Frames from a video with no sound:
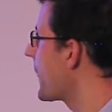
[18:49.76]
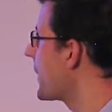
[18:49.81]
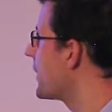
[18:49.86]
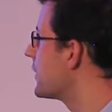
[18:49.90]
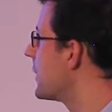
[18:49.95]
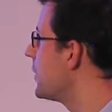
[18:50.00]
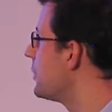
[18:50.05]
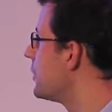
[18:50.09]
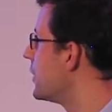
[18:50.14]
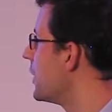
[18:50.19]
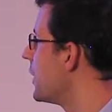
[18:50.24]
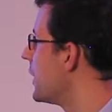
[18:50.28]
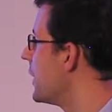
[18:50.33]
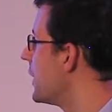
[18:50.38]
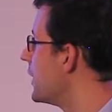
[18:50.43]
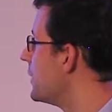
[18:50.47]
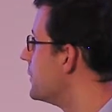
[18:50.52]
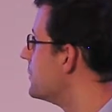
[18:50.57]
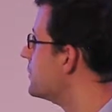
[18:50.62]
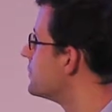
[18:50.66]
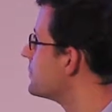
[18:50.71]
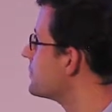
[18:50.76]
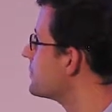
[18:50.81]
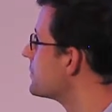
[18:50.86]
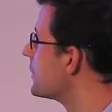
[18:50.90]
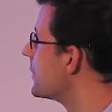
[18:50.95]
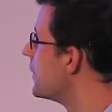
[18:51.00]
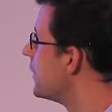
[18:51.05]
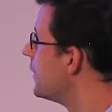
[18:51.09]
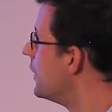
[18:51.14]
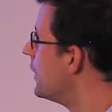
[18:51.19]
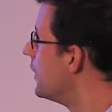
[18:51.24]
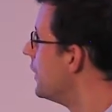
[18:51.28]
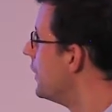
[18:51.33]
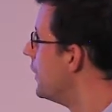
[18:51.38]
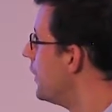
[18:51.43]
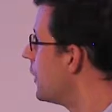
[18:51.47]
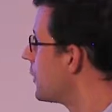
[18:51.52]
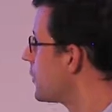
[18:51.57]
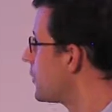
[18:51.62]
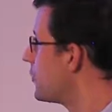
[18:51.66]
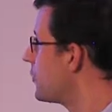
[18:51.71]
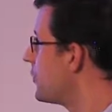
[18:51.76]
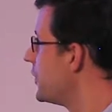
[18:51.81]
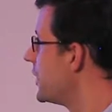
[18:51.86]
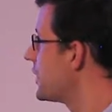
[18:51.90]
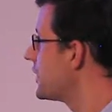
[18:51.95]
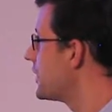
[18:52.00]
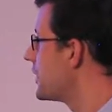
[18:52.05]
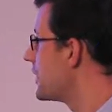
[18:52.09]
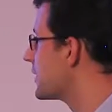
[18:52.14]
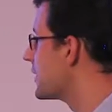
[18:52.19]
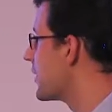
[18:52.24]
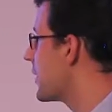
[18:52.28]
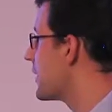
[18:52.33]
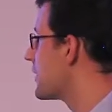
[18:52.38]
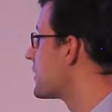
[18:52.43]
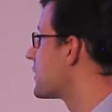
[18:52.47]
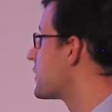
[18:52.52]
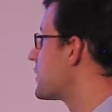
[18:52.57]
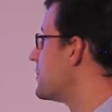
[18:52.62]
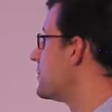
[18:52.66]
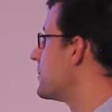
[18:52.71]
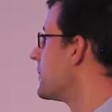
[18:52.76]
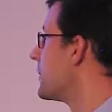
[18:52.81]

Number 9, conflicting test.